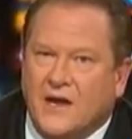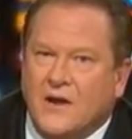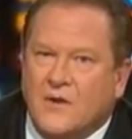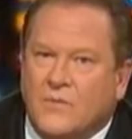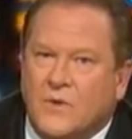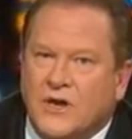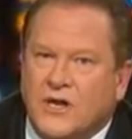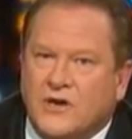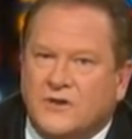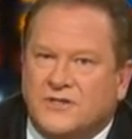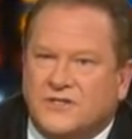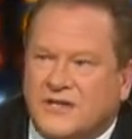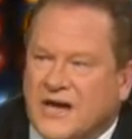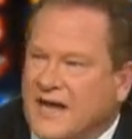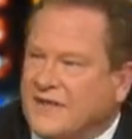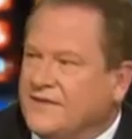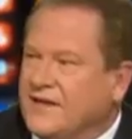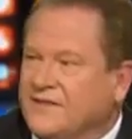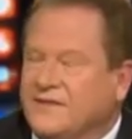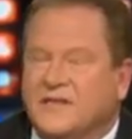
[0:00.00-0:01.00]
when you
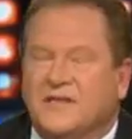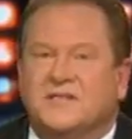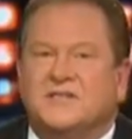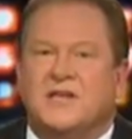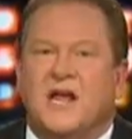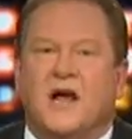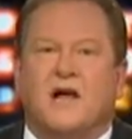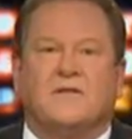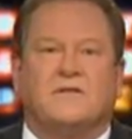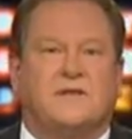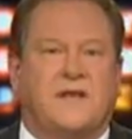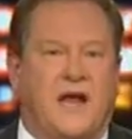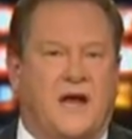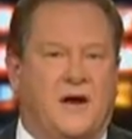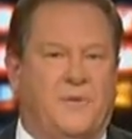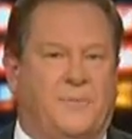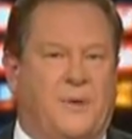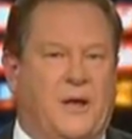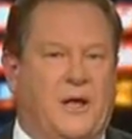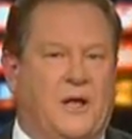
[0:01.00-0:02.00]
said that this health
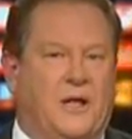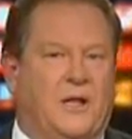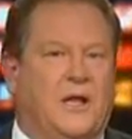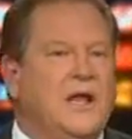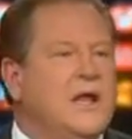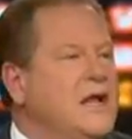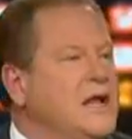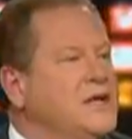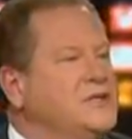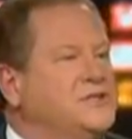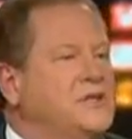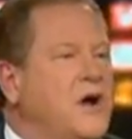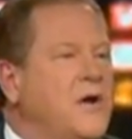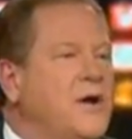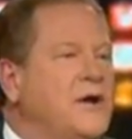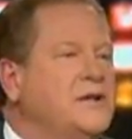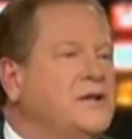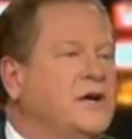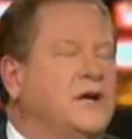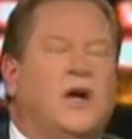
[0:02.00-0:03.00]
care bill is
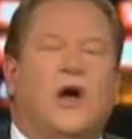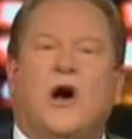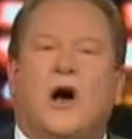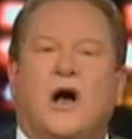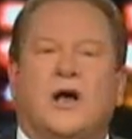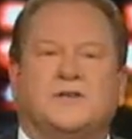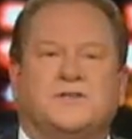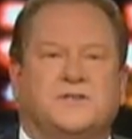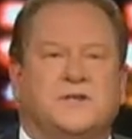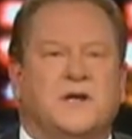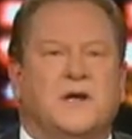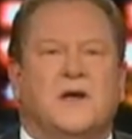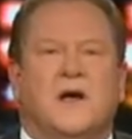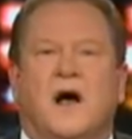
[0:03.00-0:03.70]
going to cost